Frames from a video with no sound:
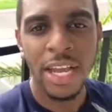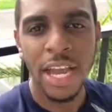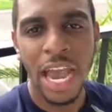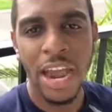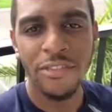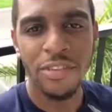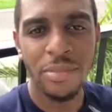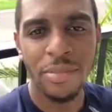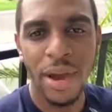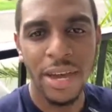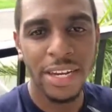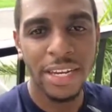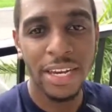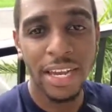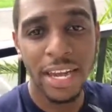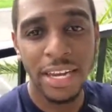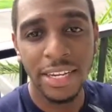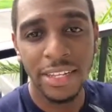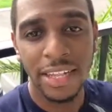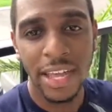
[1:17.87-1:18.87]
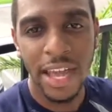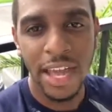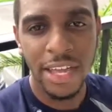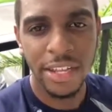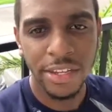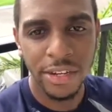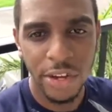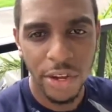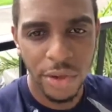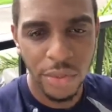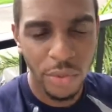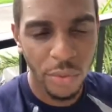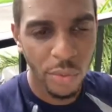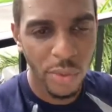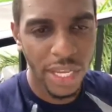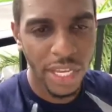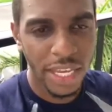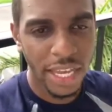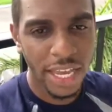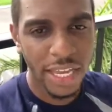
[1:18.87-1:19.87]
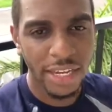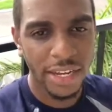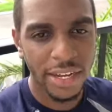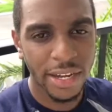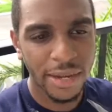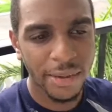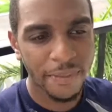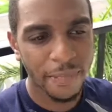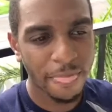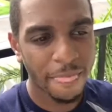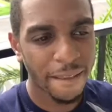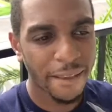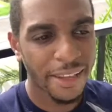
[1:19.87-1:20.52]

Everybody liked that. The Weeknd.